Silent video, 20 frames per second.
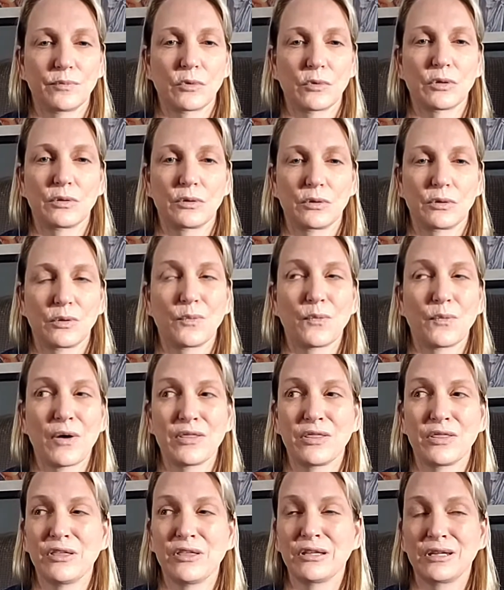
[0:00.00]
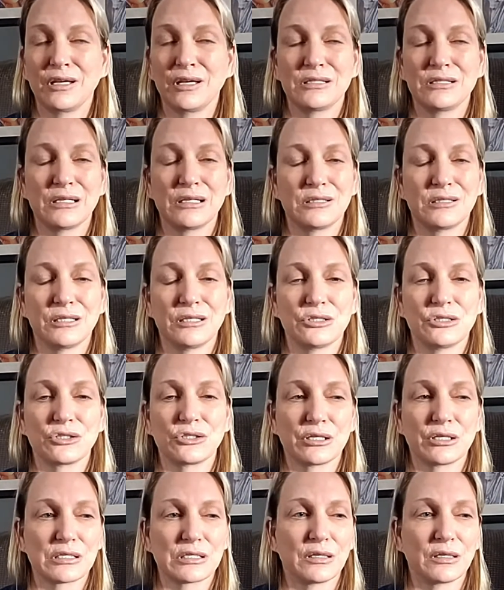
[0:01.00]
the one thing they did teach
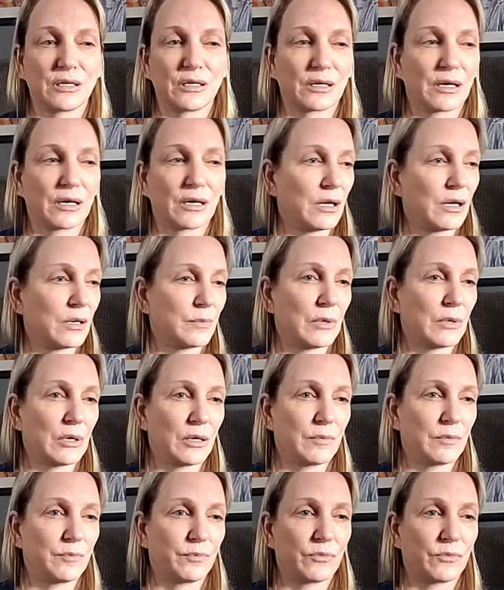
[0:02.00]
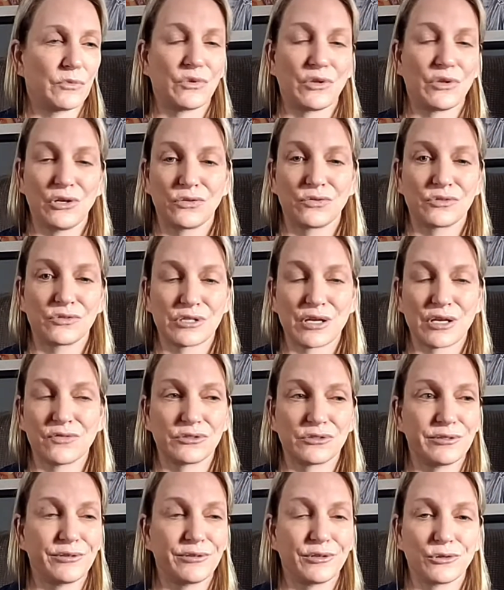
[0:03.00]
us in the academy
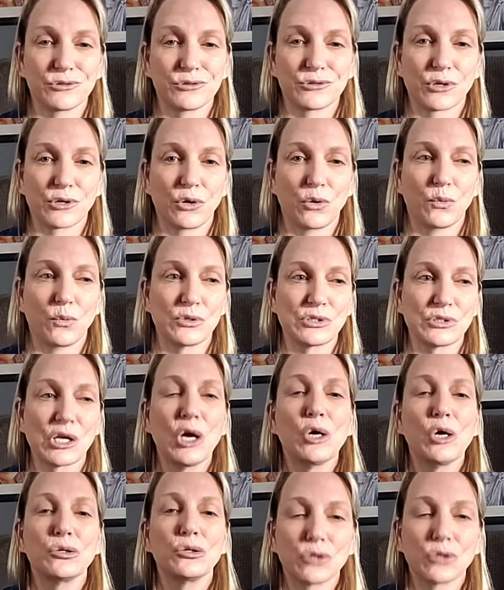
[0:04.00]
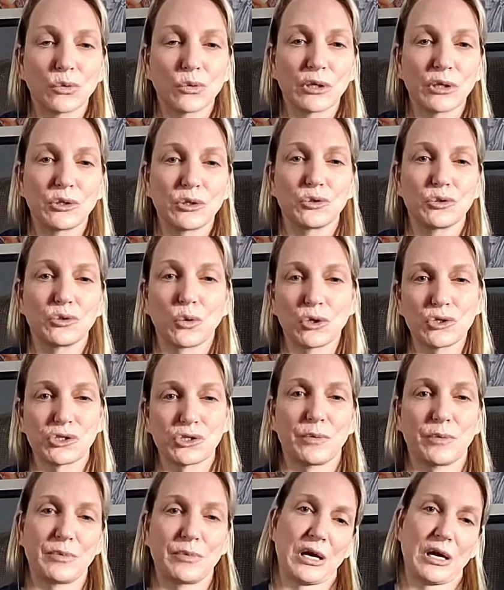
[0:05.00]
17 years ago was don't let the door
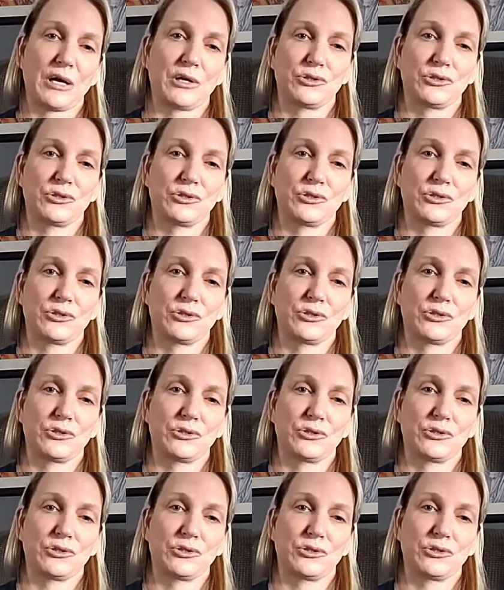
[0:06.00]
shut behind you.